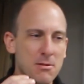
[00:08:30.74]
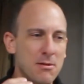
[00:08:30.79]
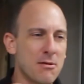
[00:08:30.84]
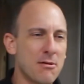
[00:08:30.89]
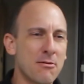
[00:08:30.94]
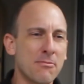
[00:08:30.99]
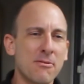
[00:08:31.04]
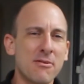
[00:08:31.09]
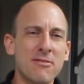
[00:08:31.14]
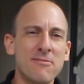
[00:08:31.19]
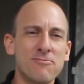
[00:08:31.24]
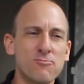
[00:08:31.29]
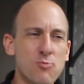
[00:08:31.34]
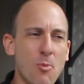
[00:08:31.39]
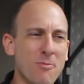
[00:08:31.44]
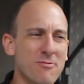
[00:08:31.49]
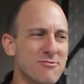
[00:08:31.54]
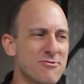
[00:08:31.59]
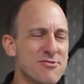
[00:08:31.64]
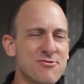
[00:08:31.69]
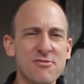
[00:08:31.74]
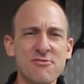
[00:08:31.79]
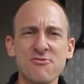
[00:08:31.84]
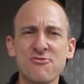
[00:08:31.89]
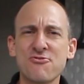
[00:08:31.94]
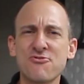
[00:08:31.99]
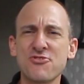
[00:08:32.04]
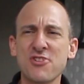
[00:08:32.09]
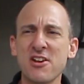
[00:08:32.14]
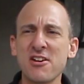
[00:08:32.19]
Oh man, these are
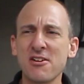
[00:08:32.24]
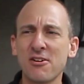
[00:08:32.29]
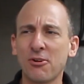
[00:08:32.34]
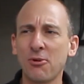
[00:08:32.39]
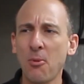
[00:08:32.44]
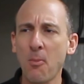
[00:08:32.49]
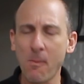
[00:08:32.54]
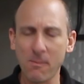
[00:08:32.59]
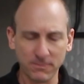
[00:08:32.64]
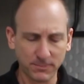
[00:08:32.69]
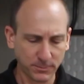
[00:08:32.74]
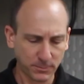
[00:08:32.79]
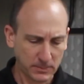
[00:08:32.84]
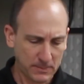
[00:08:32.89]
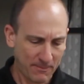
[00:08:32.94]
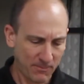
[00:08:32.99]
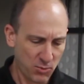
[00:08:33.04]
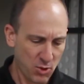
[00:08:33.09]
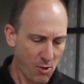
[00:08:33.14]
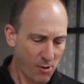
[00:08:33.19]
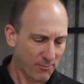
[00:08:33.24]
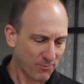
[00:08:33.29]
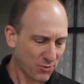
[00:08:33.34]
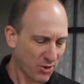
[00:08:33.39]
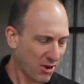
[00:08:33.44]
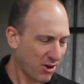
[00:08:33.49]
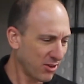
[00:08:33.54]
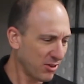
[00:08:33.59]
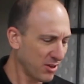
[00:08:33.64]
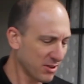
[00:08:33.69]
stale.
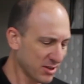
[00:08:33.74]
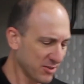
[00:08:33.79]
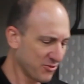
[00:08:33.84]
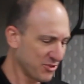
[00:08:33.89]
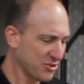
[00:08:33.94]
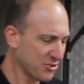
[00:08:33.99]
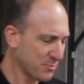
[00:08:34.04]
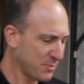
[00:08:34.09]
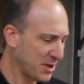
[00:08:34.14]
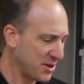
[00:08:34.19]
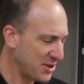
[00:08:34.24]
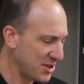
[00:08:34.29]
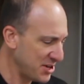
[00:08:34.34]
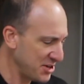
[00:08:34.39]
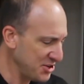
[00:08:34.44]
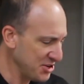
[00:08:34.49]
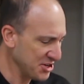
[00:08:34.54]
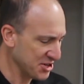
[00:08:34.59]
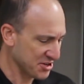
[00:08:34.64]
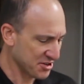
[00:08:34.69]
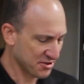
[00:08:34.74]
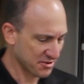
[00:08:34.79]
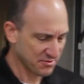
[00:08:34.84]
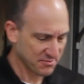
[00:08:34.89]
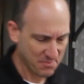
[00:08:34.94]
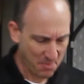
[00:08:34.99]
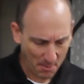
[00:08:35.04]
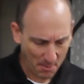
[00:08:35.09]
How long have these been in here?